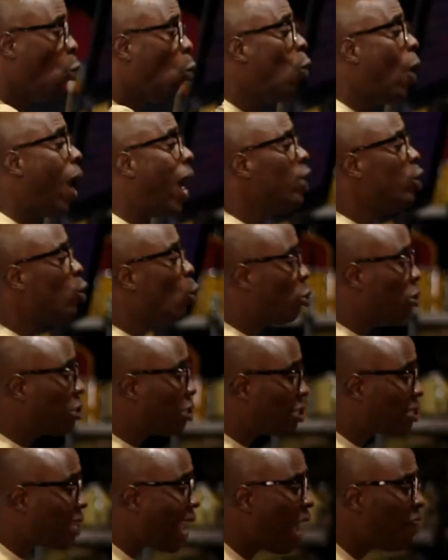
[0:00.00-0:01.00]
When you
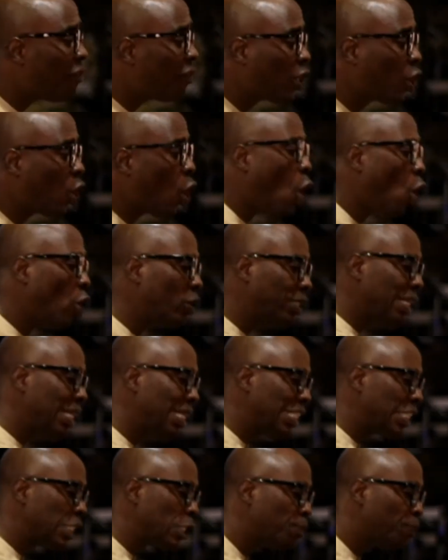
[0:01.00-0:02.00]
serve God
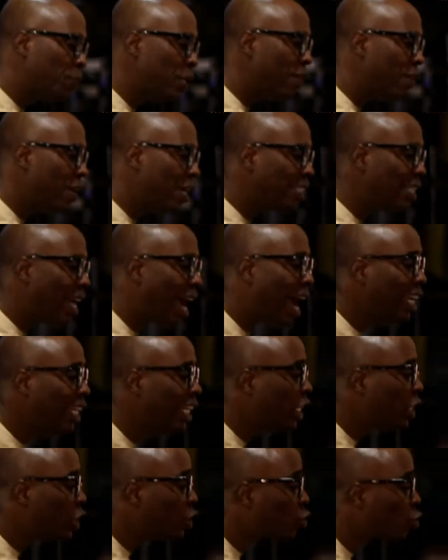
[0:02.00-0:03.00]
in spirit
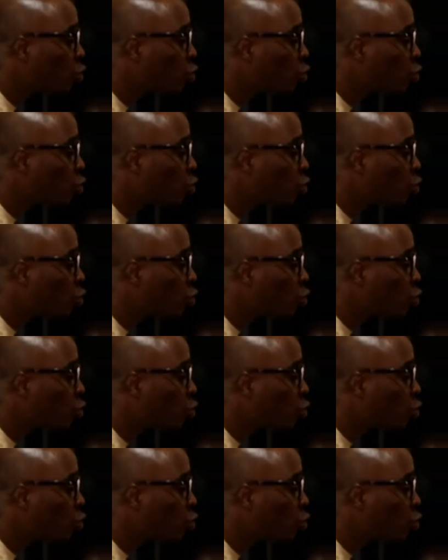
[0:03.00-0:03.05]
and in